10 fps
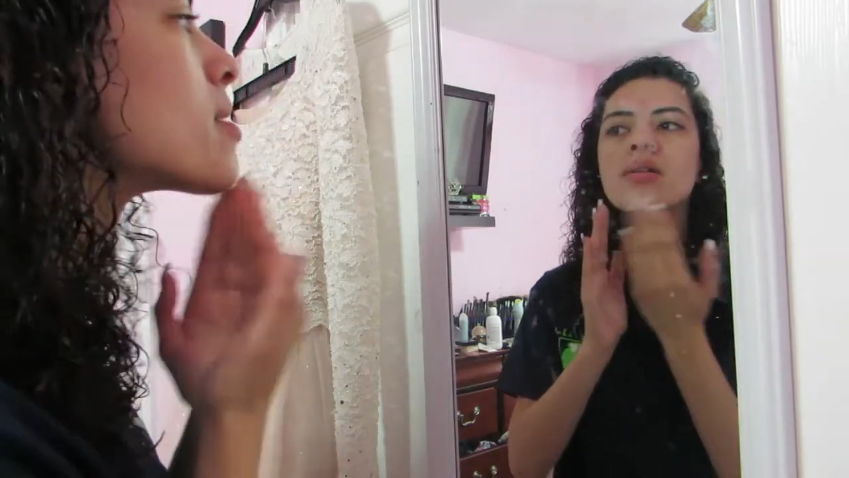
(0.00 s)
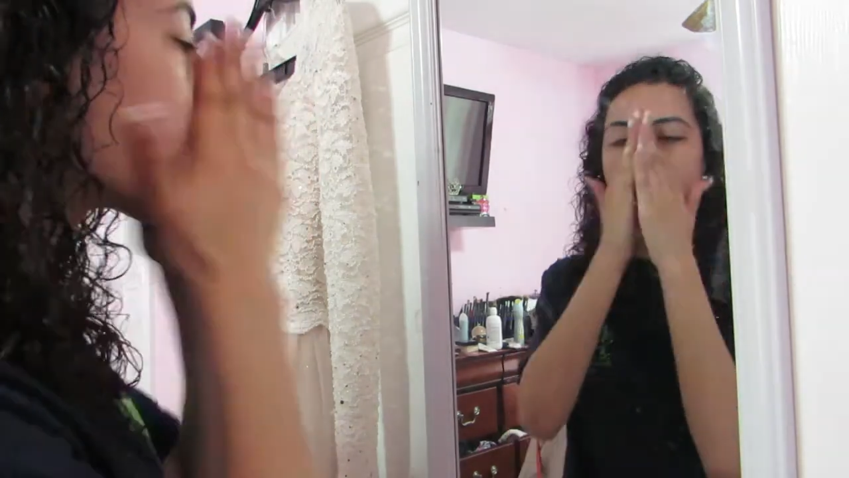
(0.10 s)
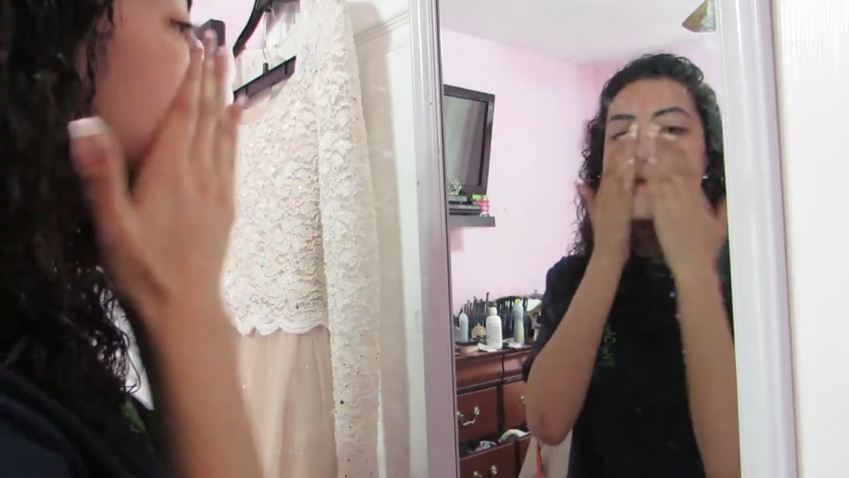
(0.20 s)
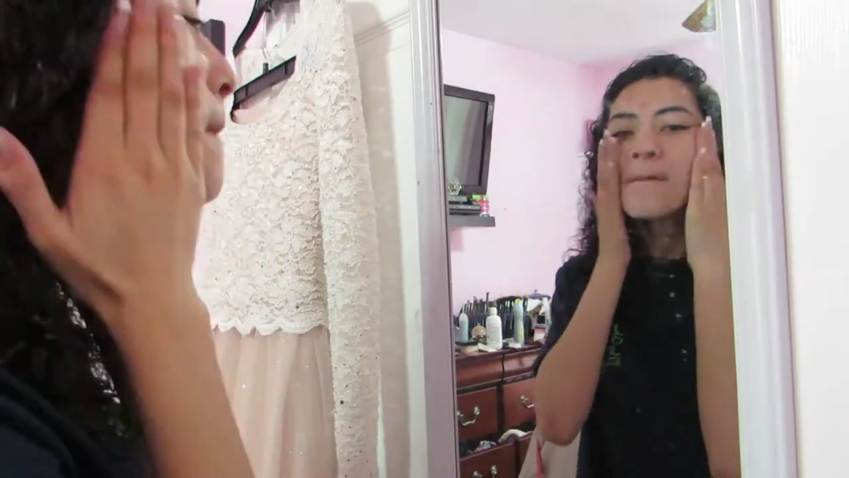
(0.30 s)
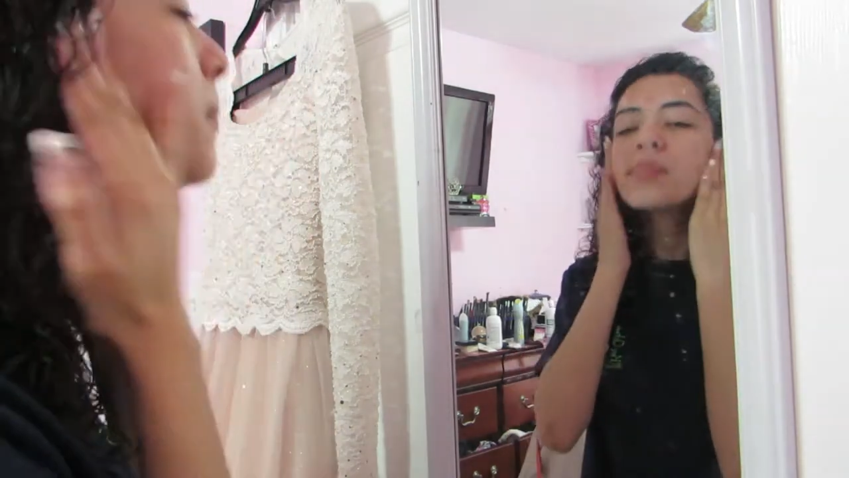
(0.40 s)

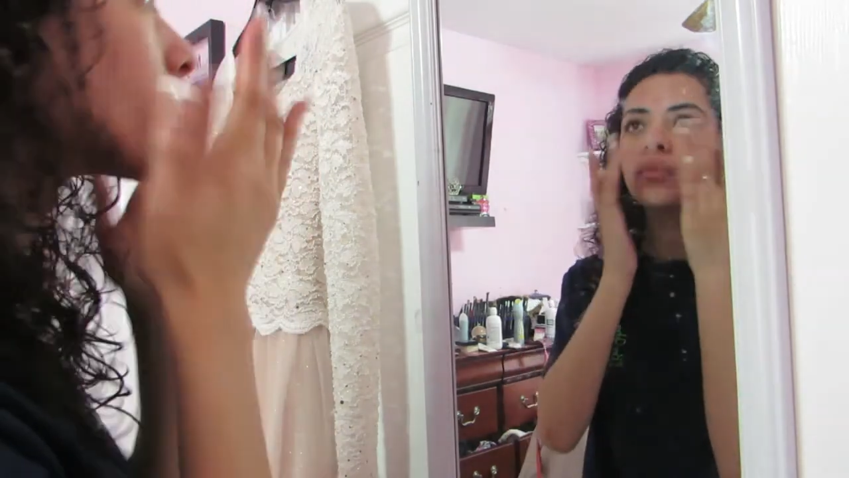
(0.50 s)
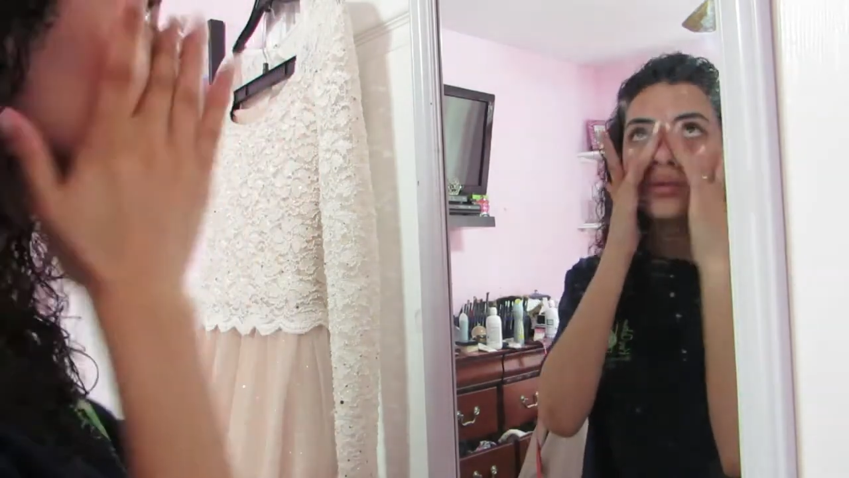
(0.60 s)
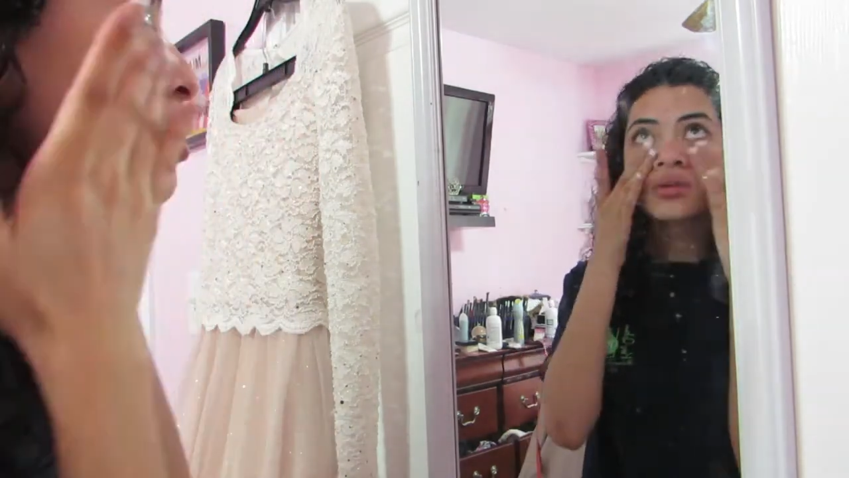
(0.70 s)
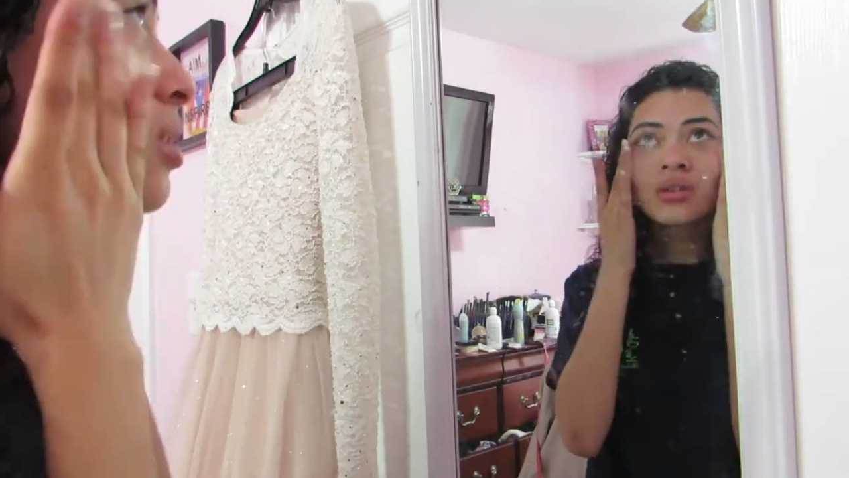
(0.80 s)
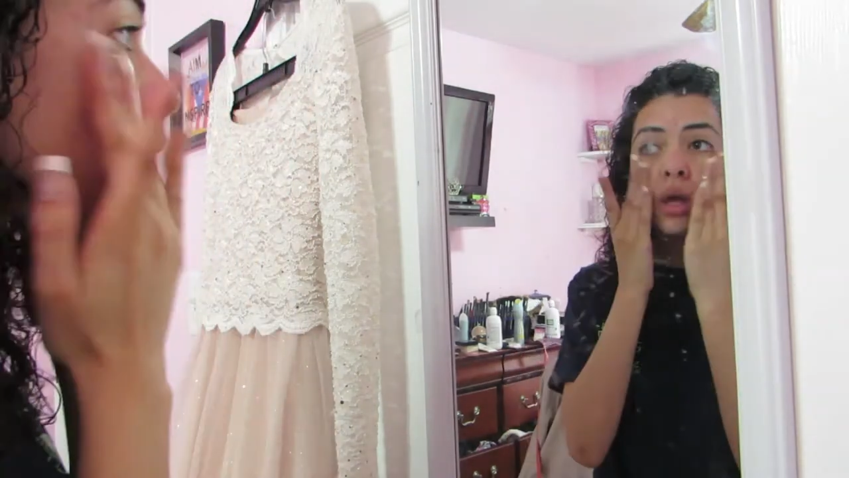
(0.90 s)
cream
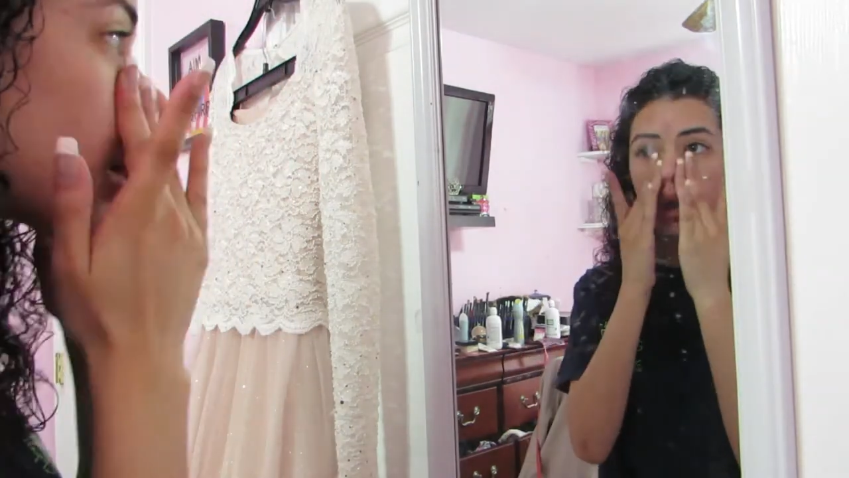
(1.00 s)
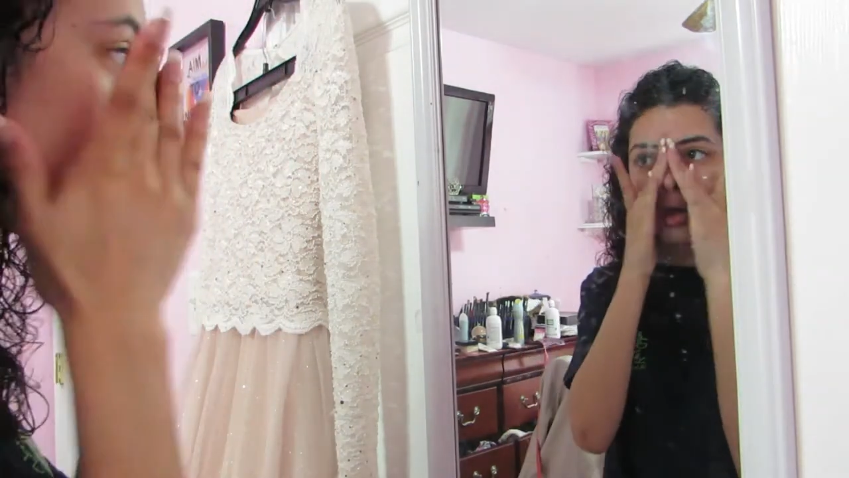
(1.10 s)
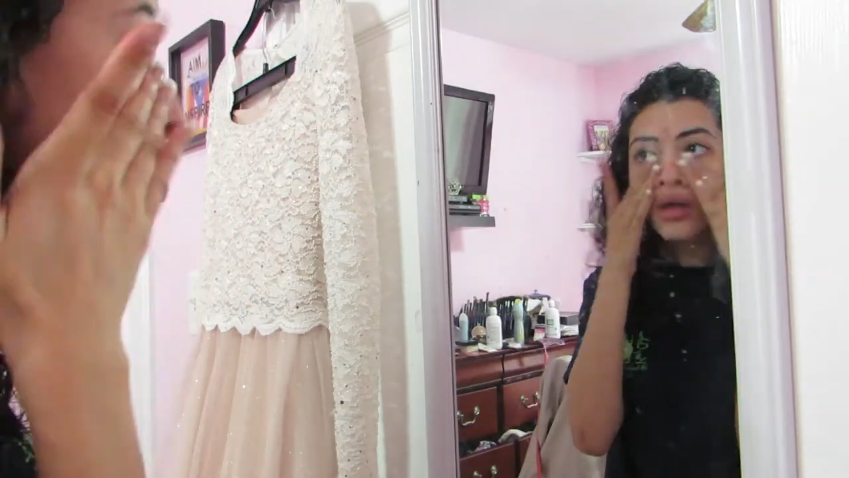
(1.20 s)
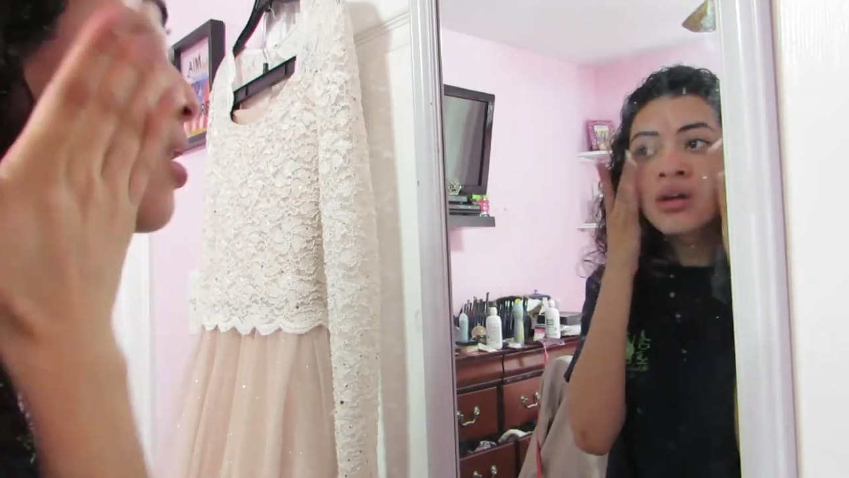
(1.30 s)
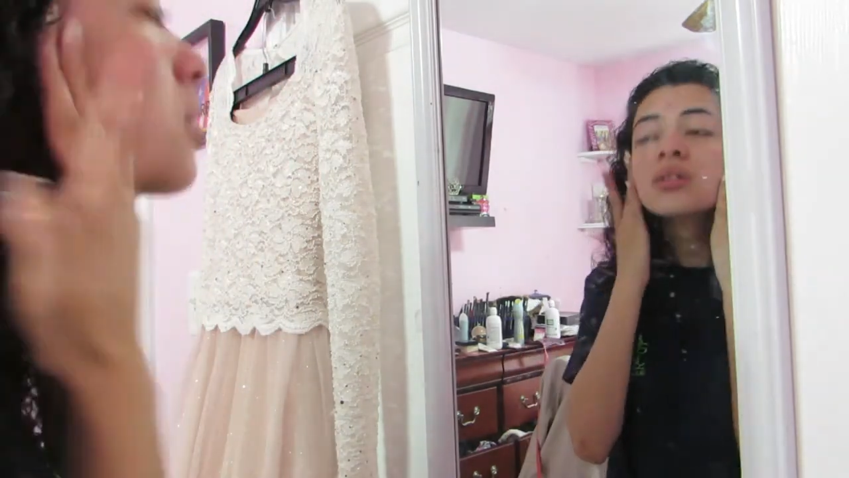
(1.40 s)
for my
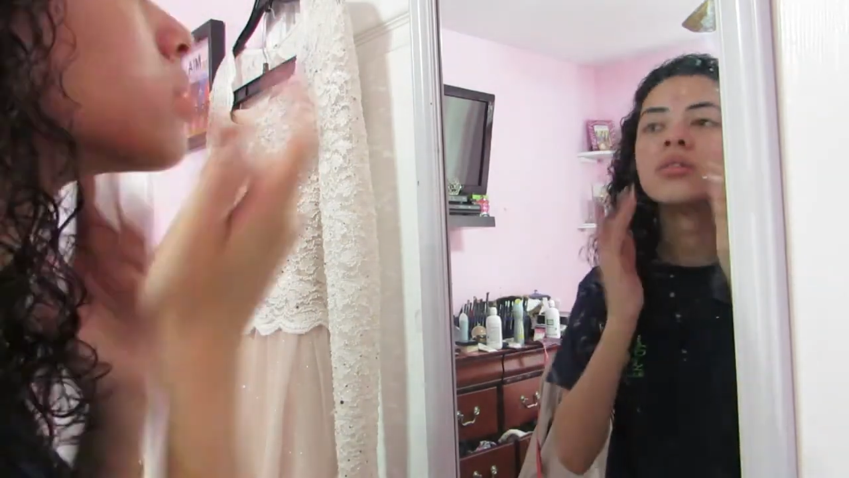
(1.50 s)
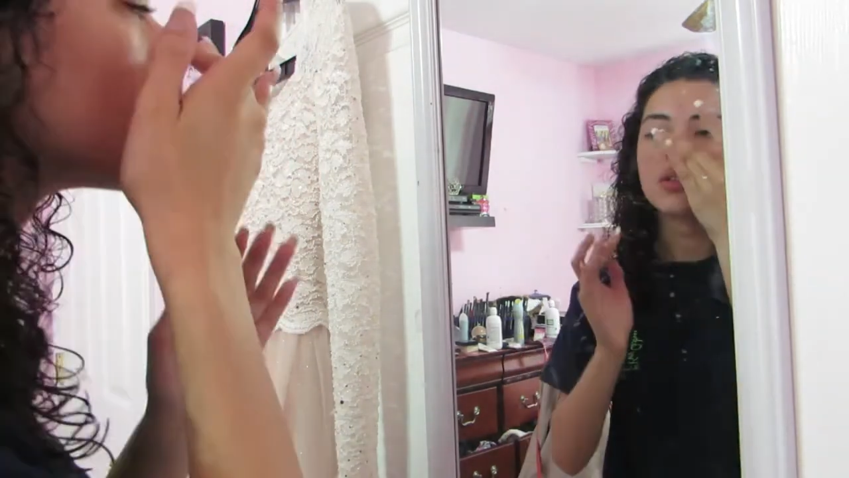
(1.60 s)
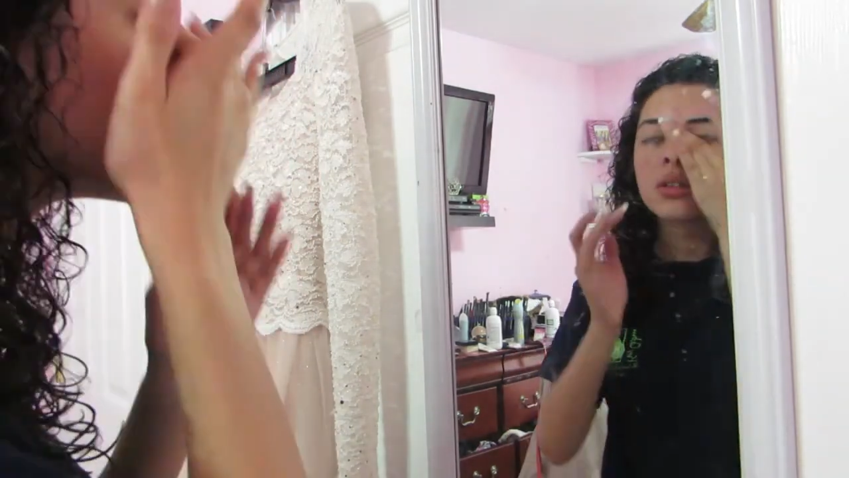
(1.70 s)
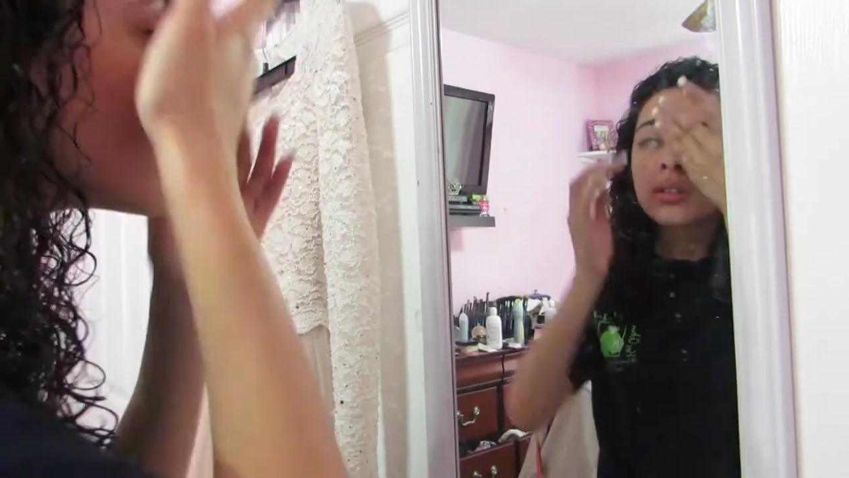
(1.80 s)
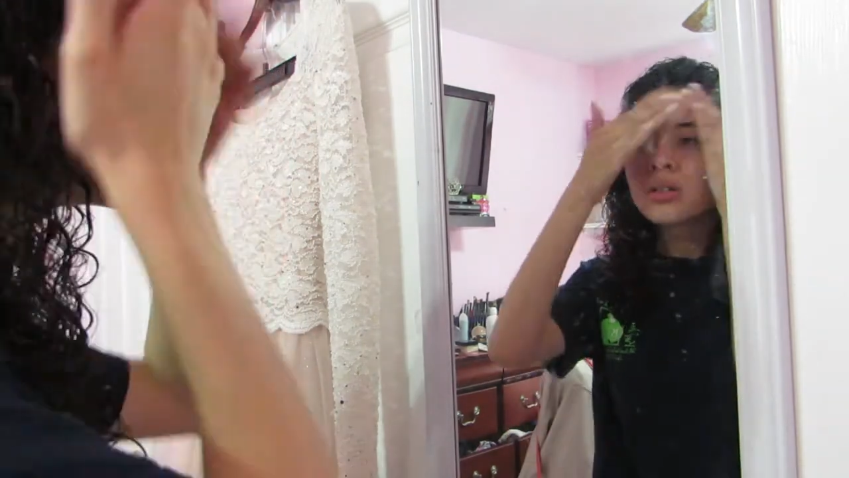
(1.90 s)

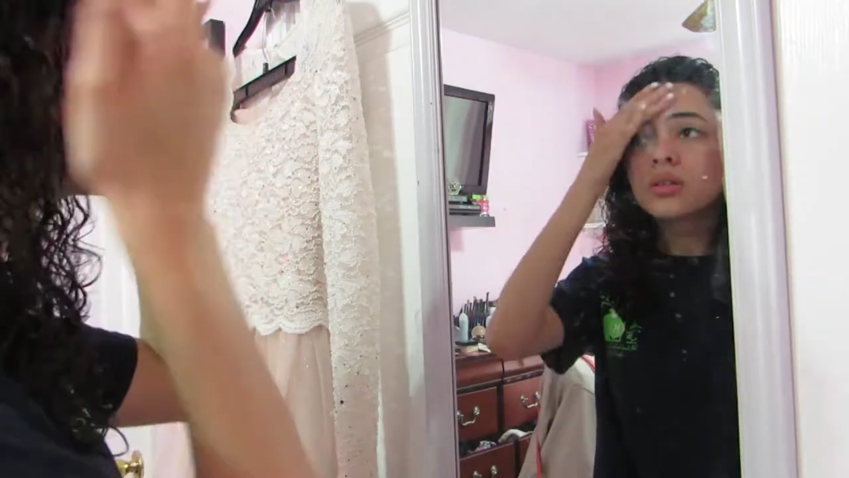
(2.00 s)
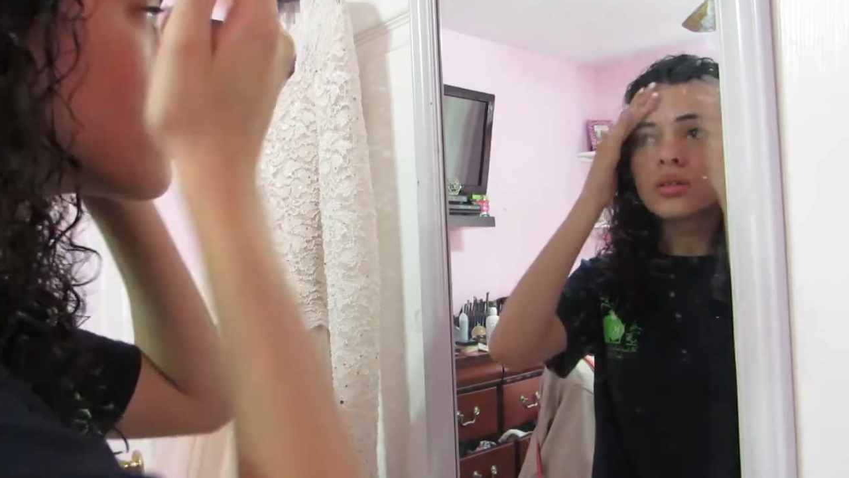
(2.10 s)
moisturizer,